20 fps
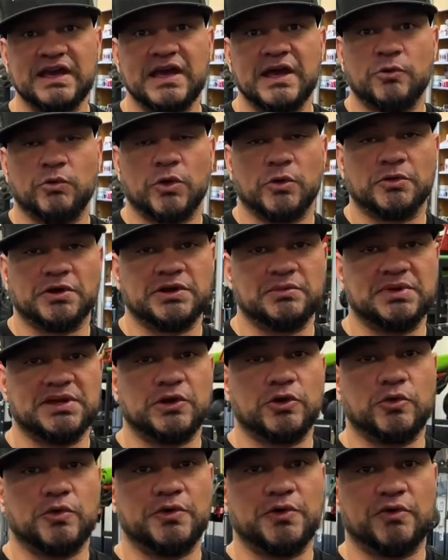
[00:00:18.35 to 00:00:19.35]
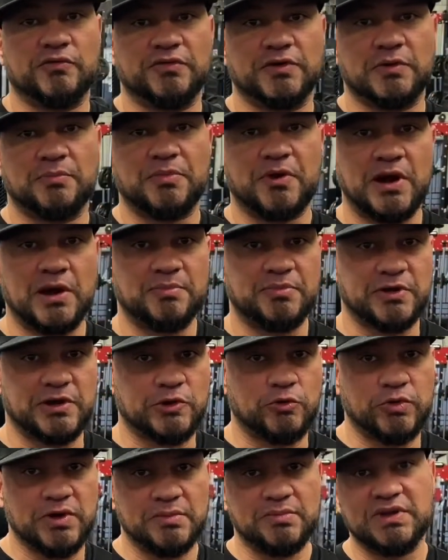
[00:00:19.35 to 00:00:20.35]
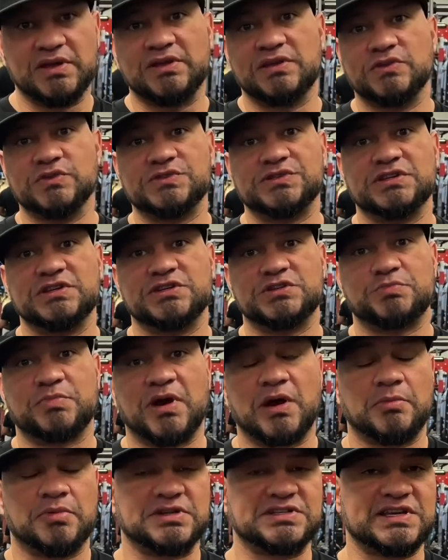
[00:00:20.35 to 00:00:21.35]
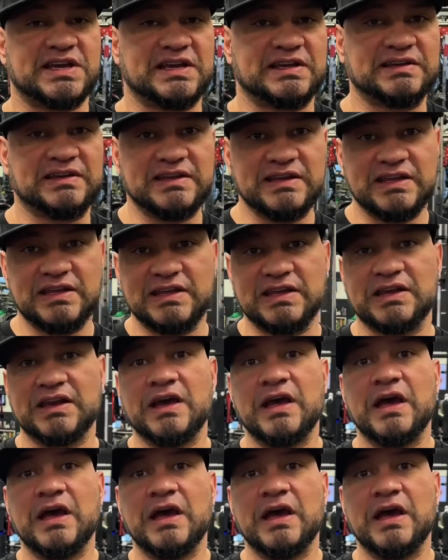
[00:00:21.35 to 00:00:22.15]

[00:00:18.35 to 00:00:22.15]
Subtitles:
where we're going to be going over proper equipment usage, proper technique,